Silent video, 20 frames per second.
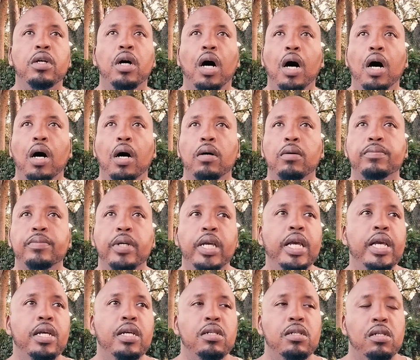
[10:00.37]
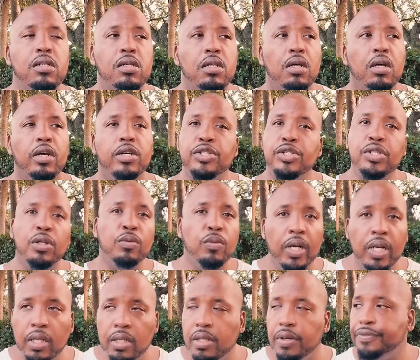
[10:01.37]
Um, he's still
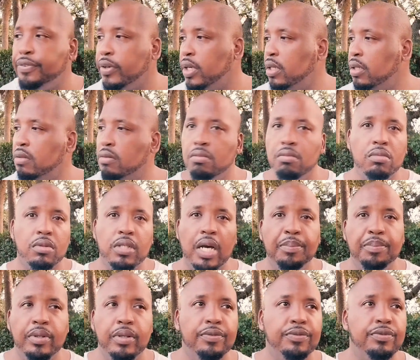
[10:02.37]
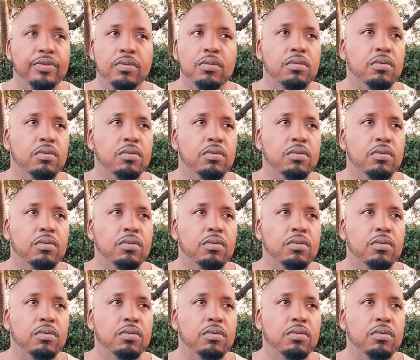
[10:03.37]
winning different type of